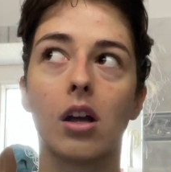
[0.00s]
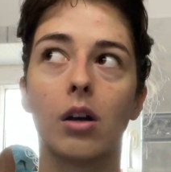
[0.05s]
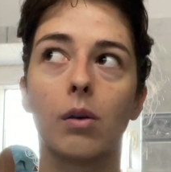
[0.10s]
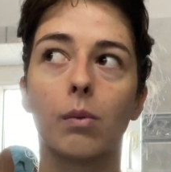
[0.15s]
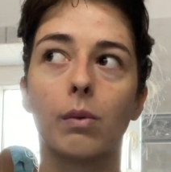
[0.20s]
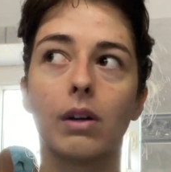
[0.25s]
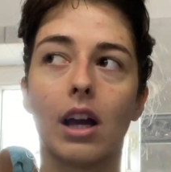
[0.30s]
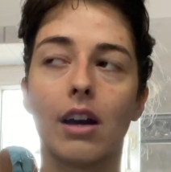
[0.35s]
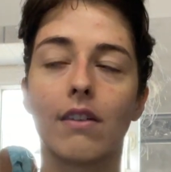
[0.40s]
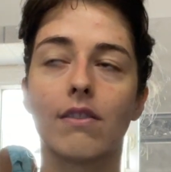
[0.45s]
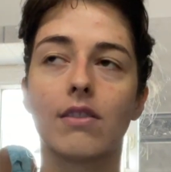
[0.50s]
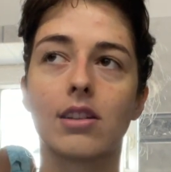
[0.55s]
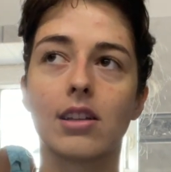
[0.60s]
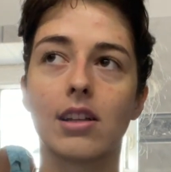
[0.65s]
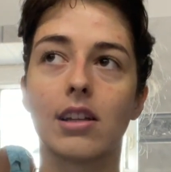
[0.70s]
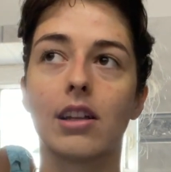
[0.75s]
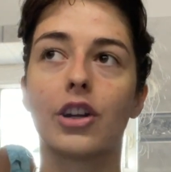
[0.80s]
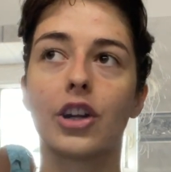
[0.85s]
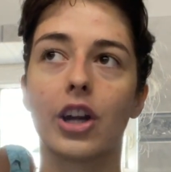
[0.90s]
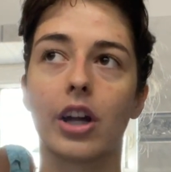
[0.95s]
we haven't seen
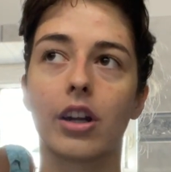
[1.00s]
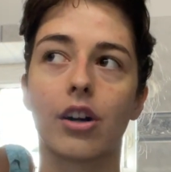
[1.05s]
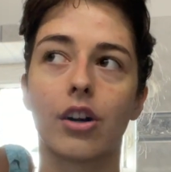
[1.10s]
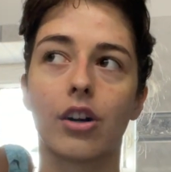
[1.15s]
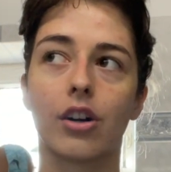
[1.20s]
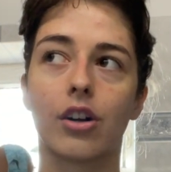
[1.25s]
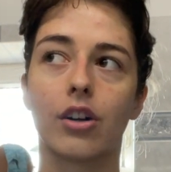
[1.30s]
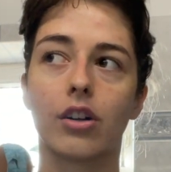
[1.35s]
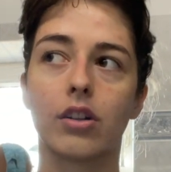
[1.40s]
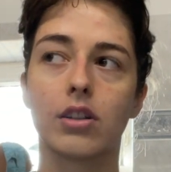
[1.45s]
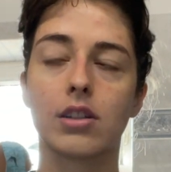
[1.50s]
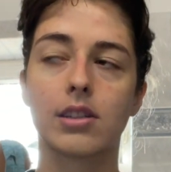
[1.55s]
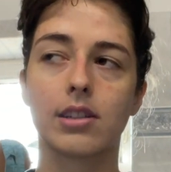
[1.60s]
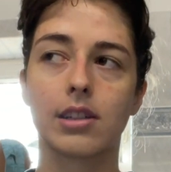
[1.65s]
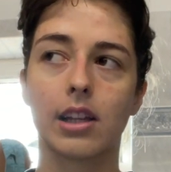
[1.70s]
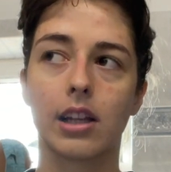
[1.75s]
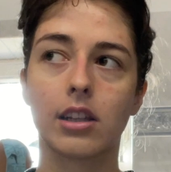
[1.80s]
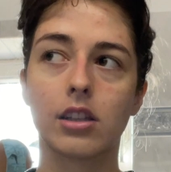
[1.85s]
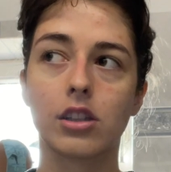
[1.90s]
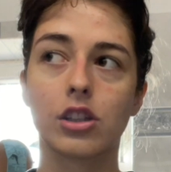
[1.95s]
each other
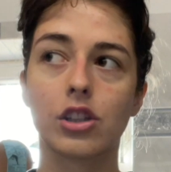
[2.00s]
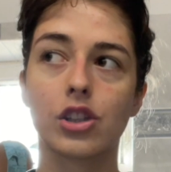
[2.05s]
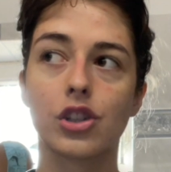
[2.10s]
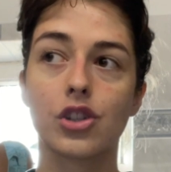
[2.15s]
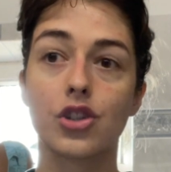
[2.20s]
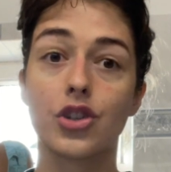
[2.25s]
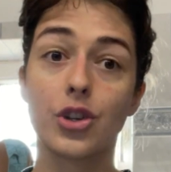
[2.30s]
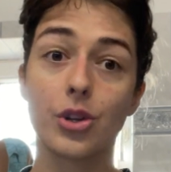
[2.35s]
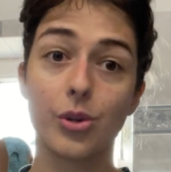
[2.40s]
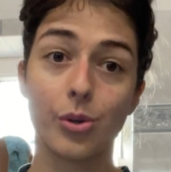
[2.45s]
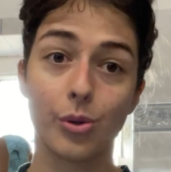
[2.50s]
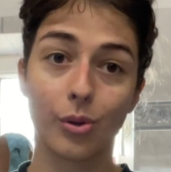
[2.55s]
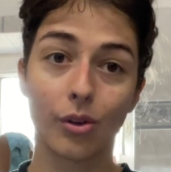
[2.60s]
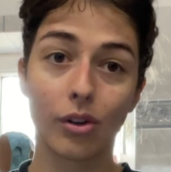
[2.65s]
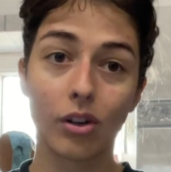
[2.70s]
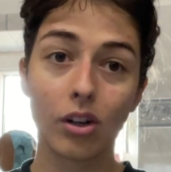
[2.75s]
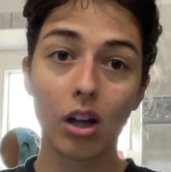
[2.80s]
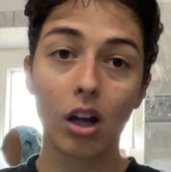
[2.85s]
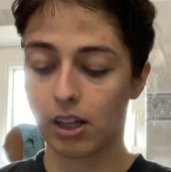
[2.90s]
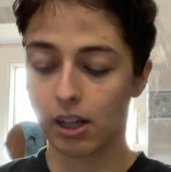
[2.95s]
since
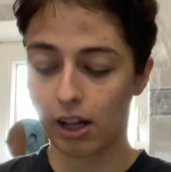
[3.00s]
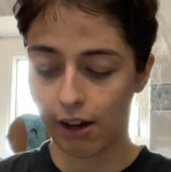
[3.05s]
June.